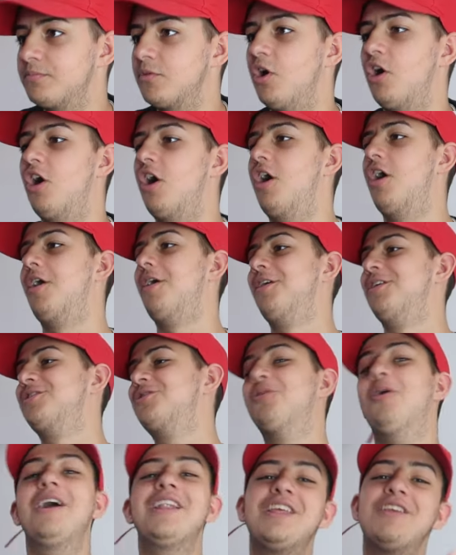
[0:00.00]
Oh,
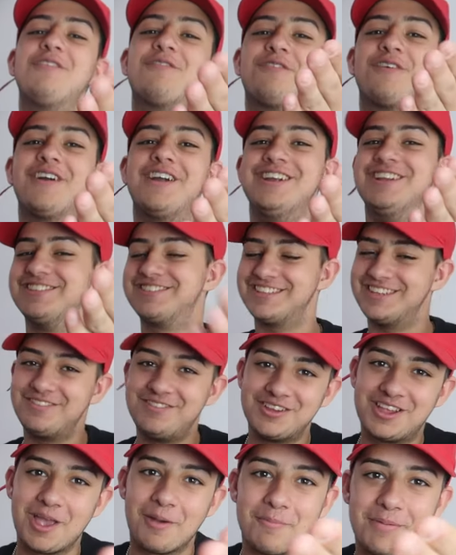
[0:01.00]
23, see if
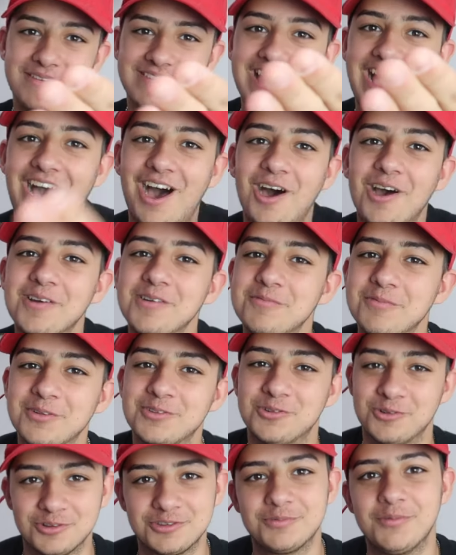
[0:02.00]
you can beat that home
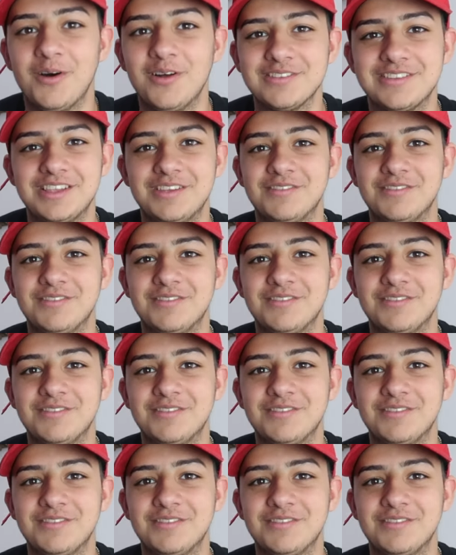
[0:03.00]
on your smart